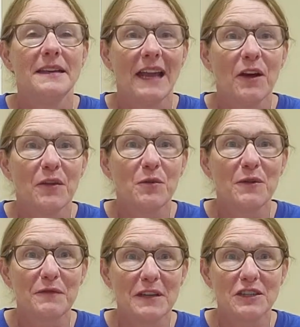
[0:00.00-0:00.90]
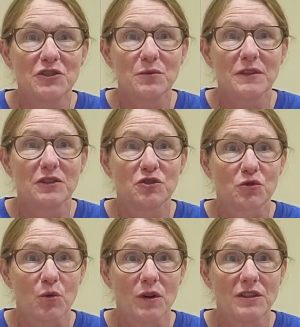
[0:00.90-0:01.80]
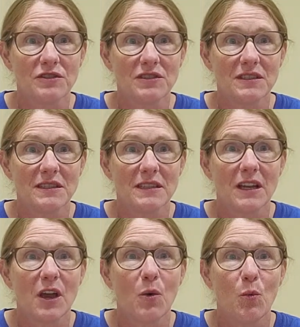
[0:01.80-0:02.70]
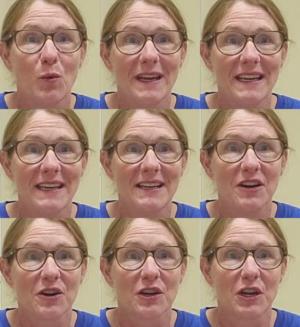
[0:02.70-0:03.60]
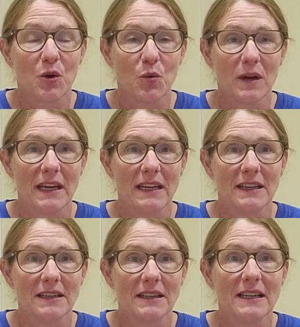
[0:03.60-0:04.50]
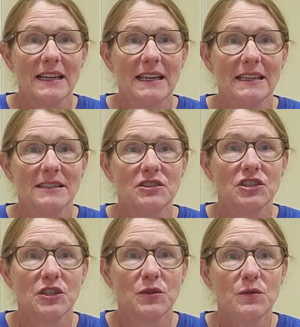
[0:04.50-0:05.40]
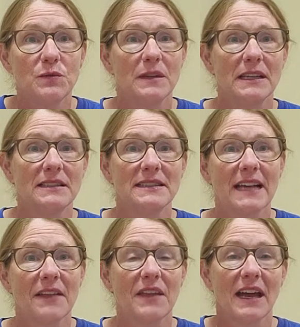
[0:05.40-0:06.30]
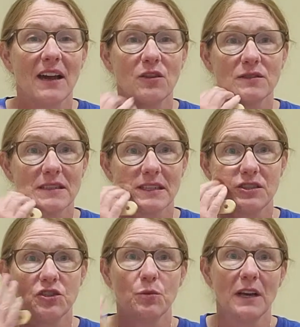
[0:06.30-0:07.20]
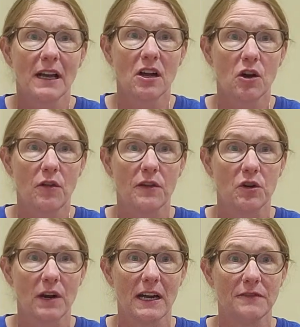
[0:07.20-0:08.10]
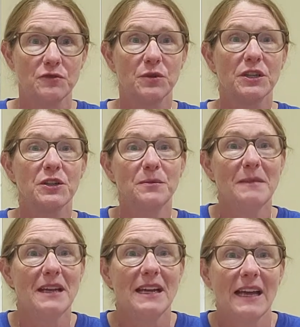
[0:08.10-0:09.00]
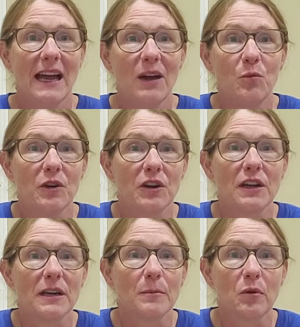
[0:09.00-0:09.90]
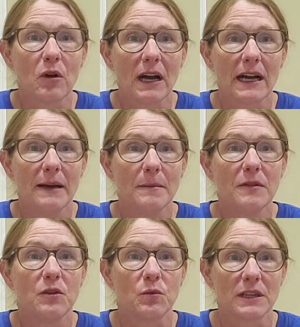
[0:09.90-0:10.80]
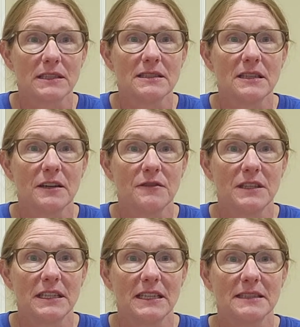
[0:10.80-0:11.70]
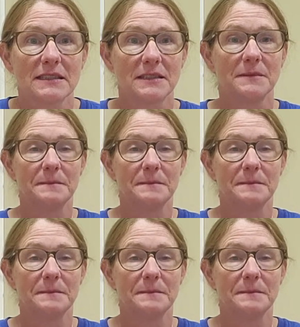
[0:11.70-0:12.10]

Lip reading: Now that we're finished with the drawers, we are going inside the house into what I call the craft room, and we're going to prime the rest of the desk.